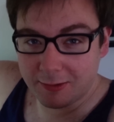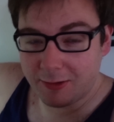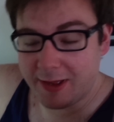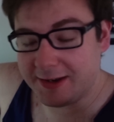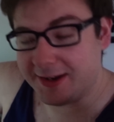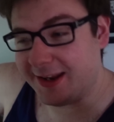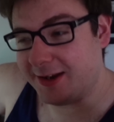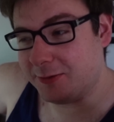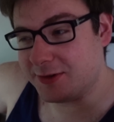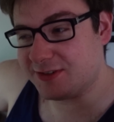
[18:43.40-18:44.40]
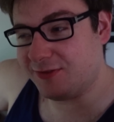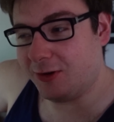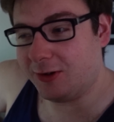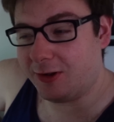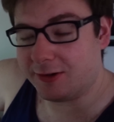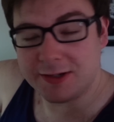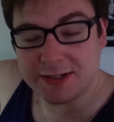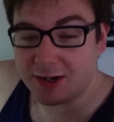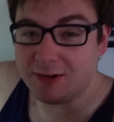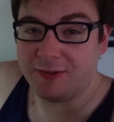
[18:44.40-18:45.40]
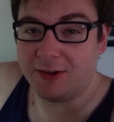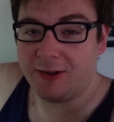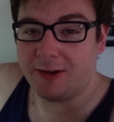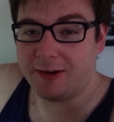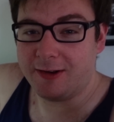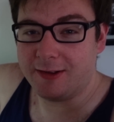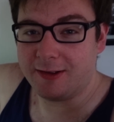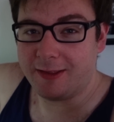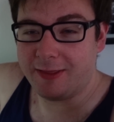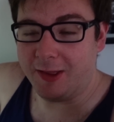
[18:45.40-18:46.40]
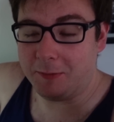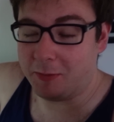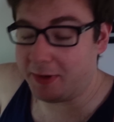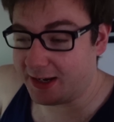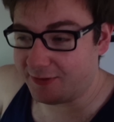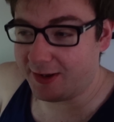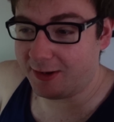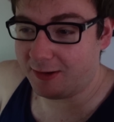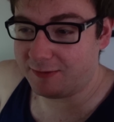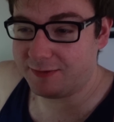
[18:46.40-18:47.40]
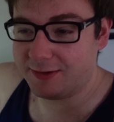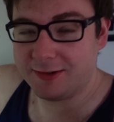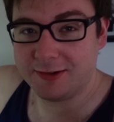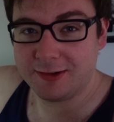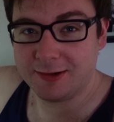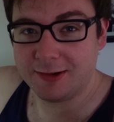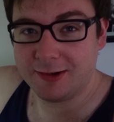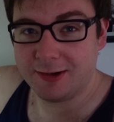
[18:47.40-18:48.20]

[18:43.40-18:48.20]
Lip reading: well, that day was full on, so full on that my beard fell off. Mm.